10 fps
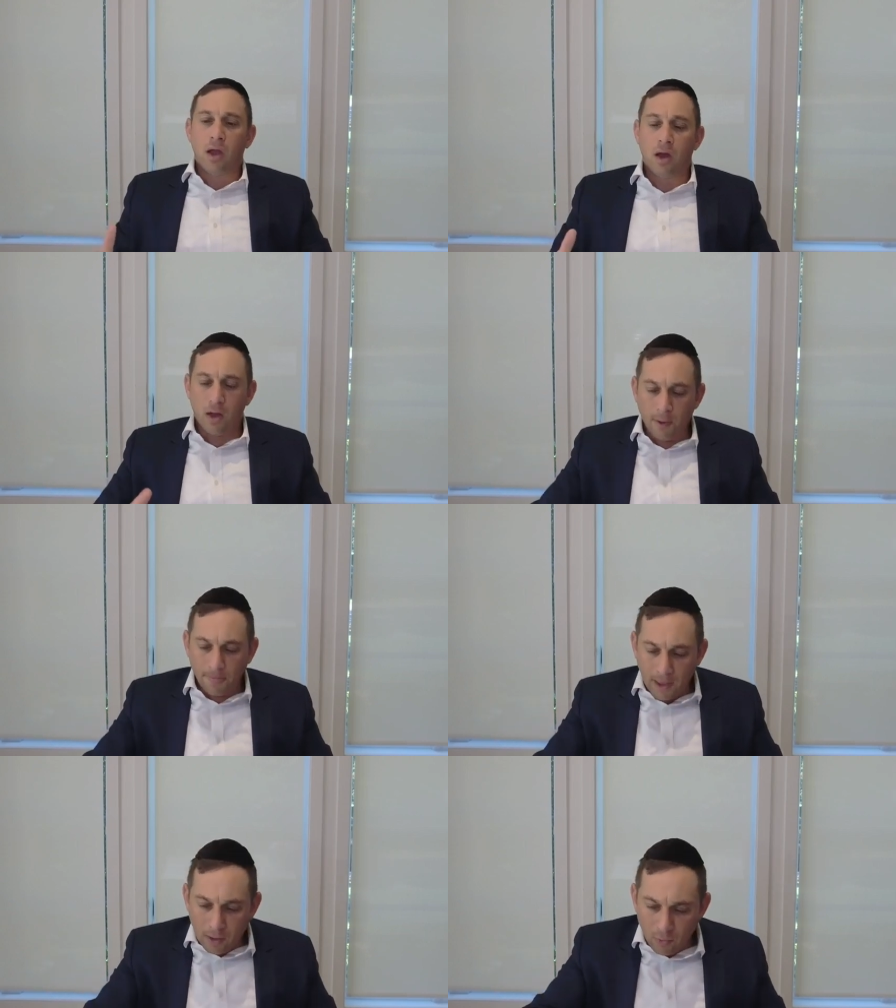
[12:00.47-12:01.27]

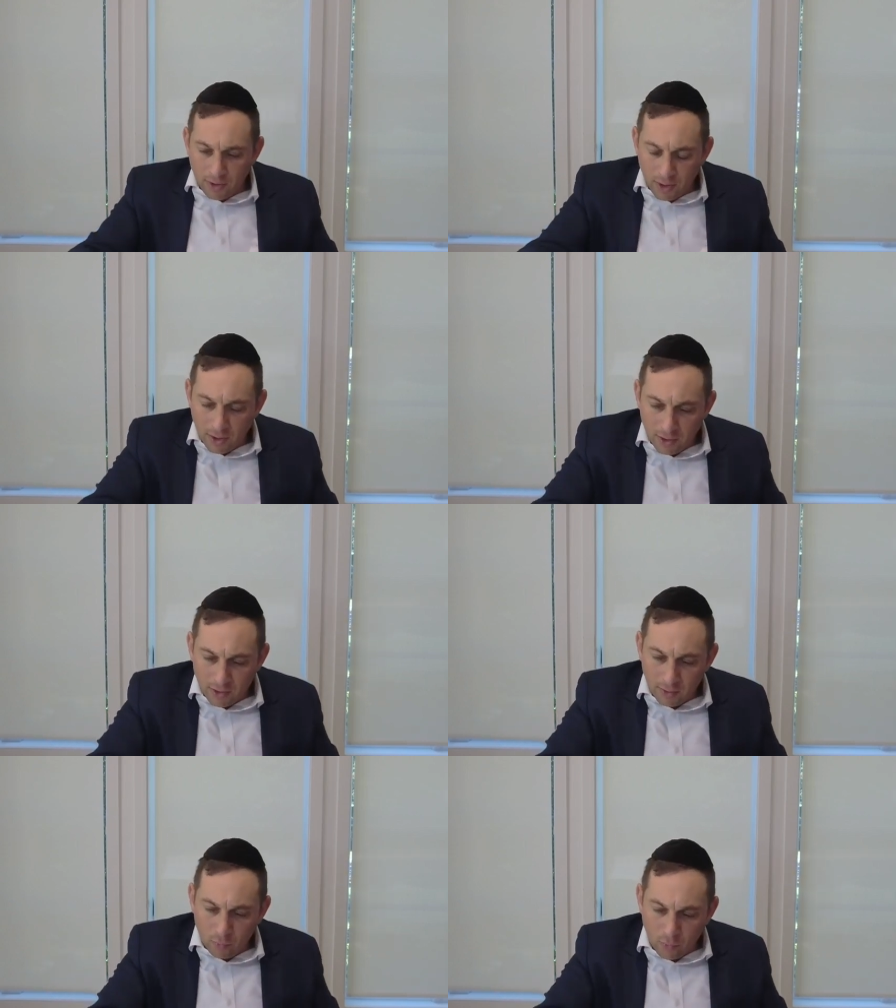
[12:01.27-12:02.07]
um, I want
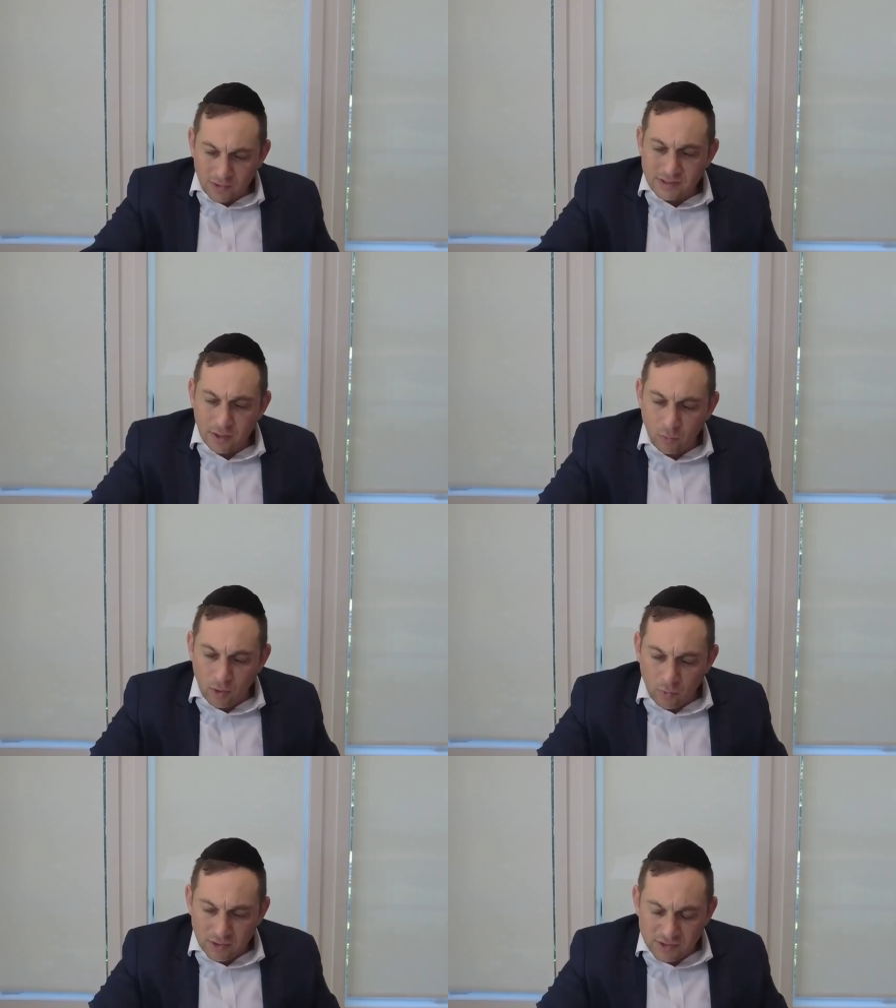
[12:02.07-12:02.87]
to, what's the,
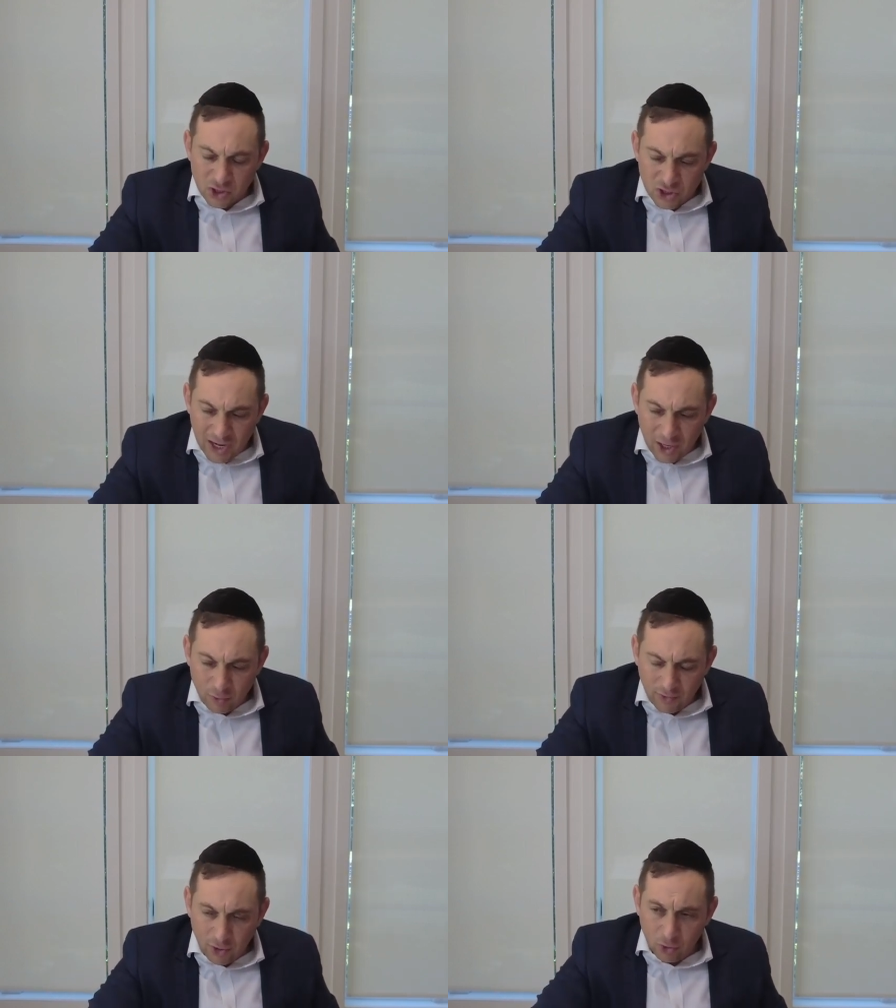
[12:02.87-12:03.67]
what, what's the shire
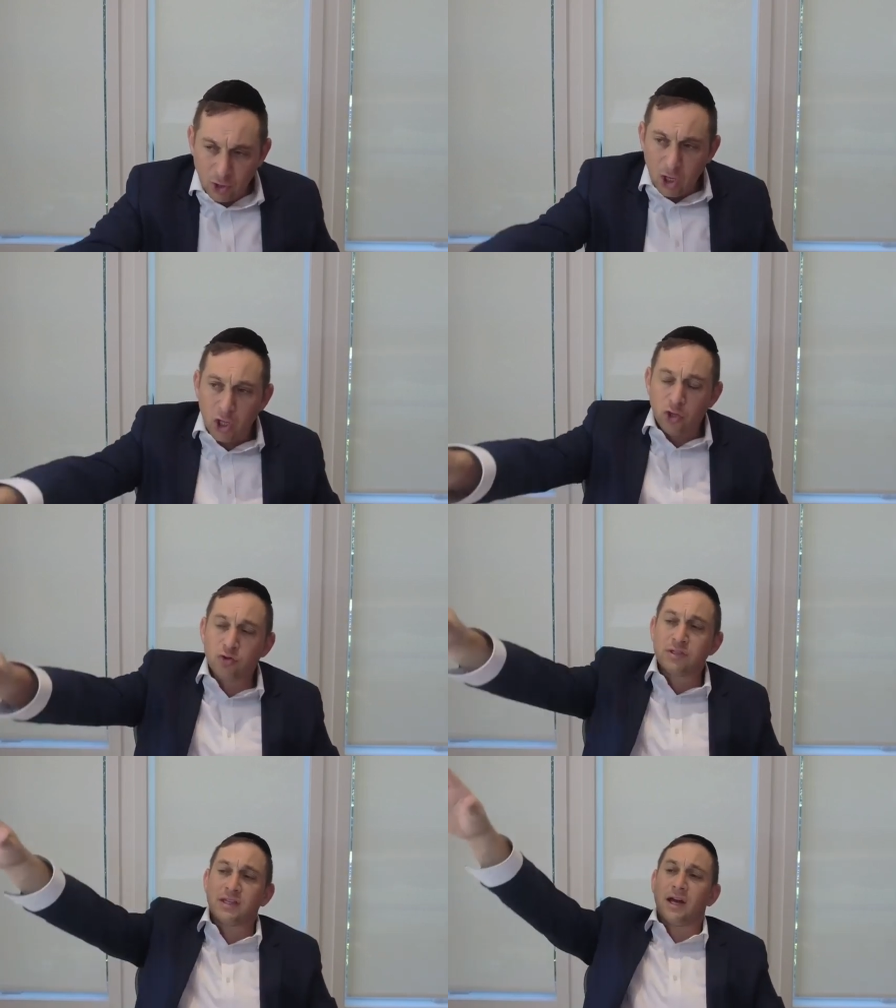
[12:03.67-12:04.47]
over here? You
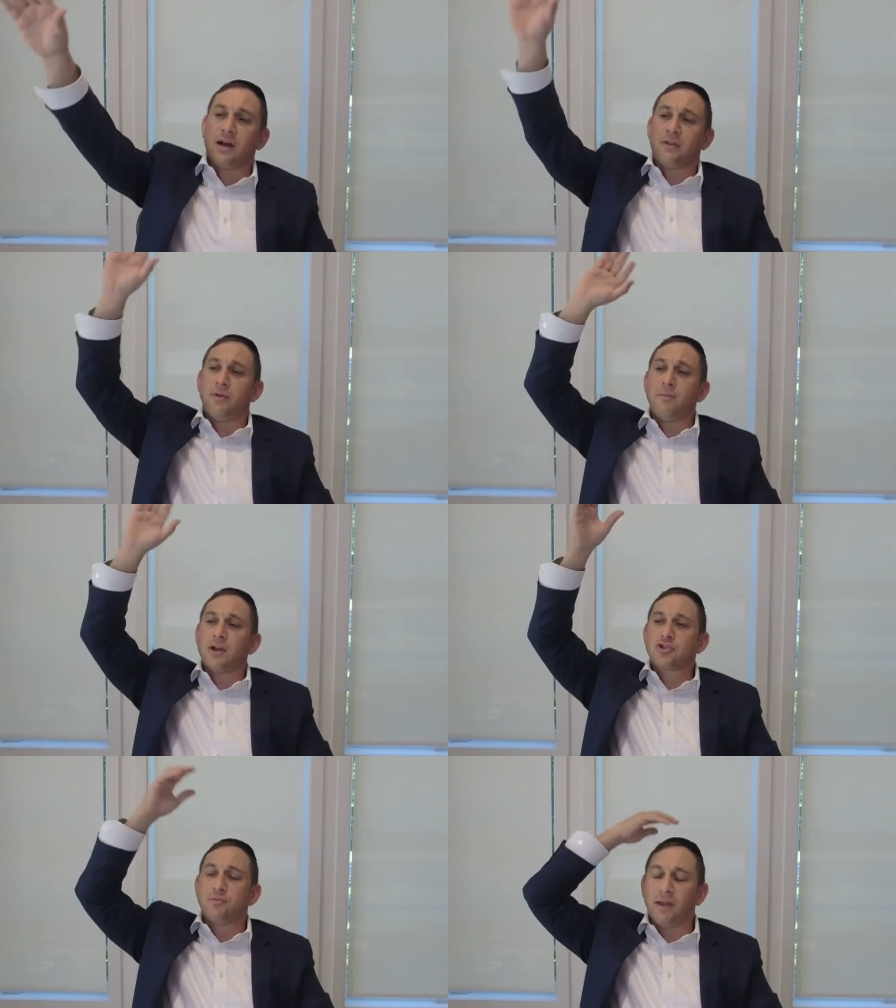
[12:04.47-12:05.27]
sell the
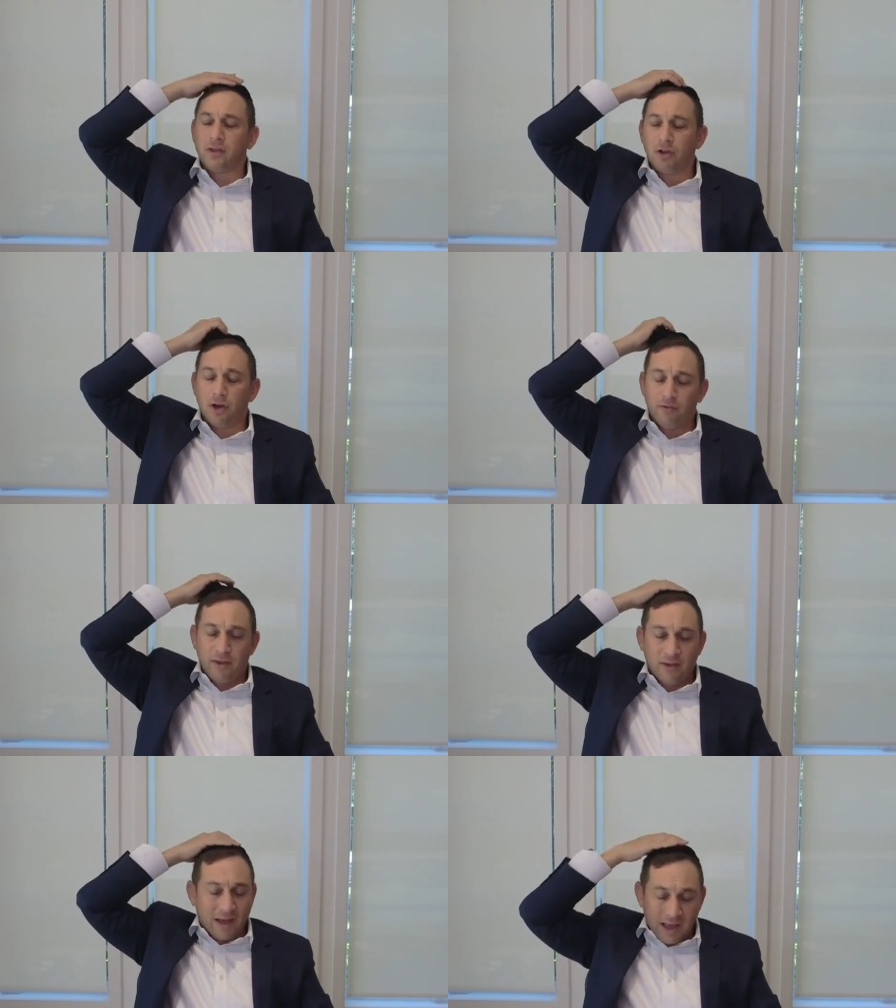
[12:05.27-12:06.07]
measurement of
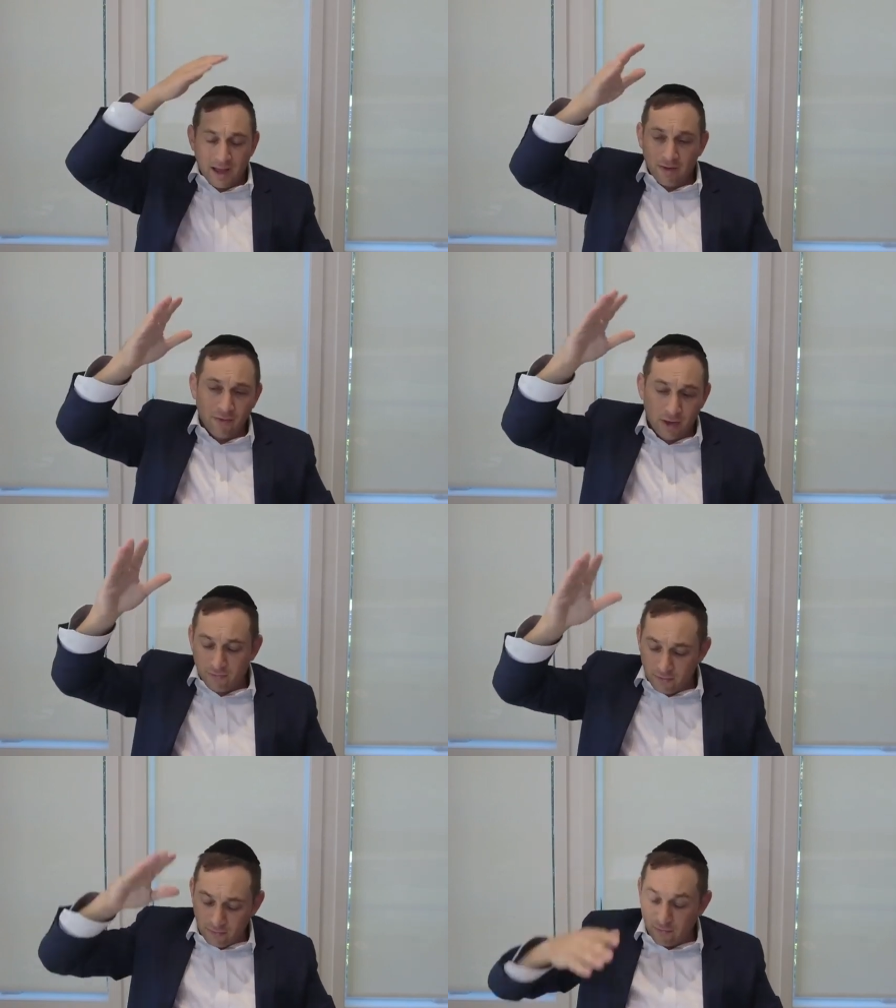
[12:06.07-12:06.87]
a, ka, of a,
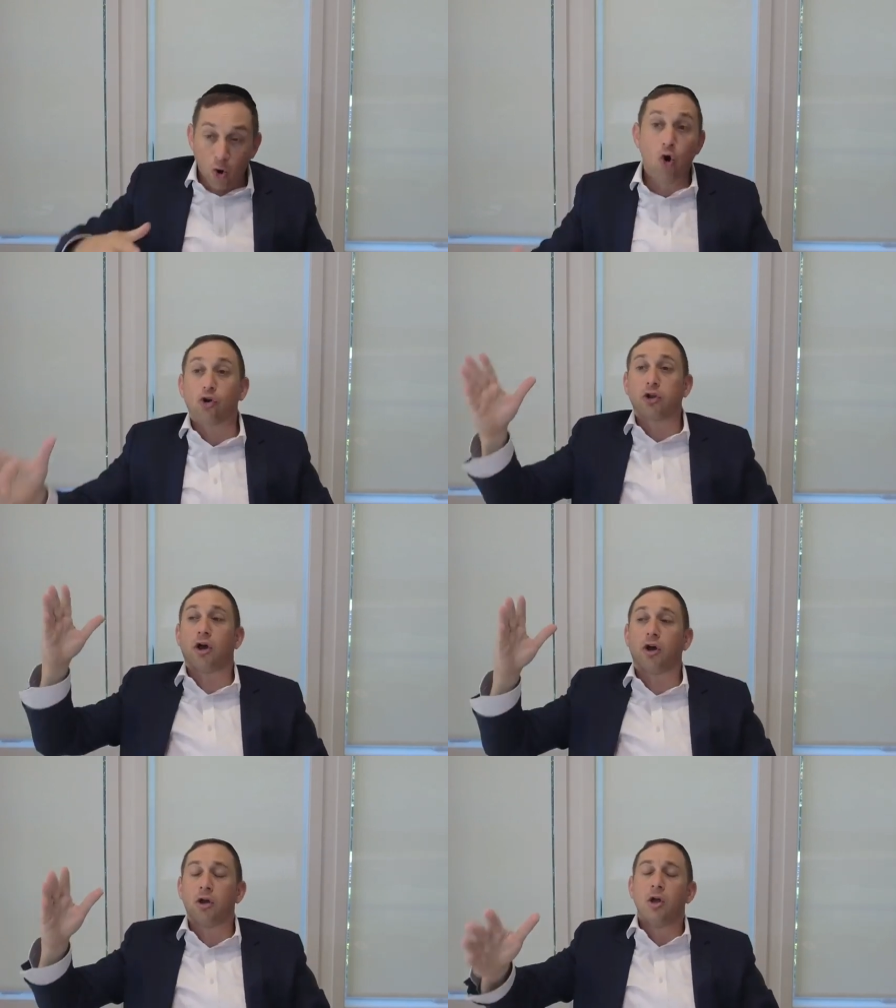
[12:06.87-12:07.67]
of a, of
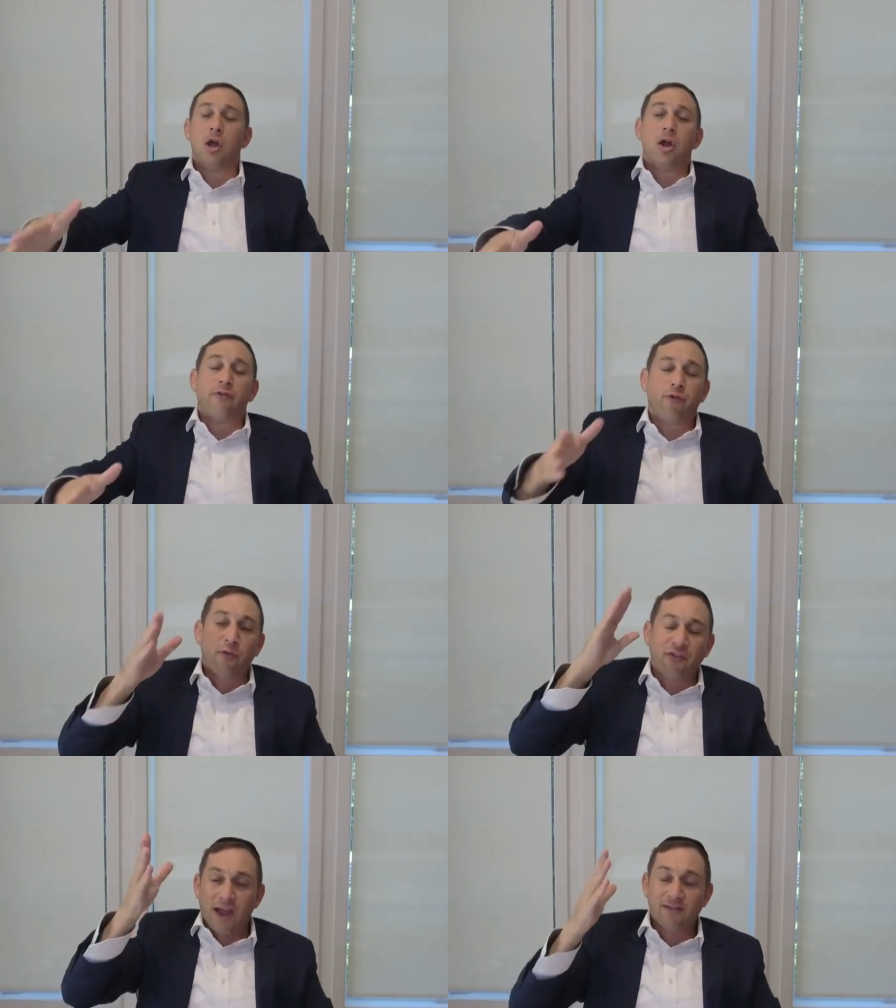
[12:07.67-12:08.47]
a
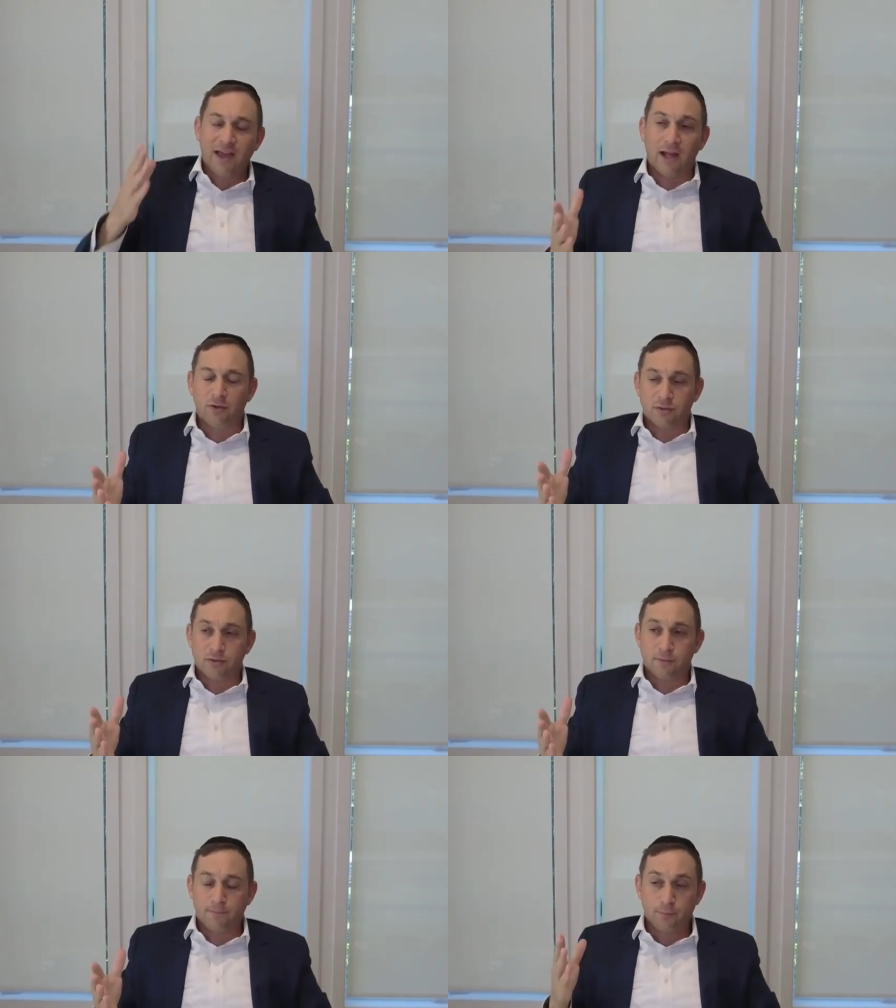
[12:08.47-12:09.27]
for $5.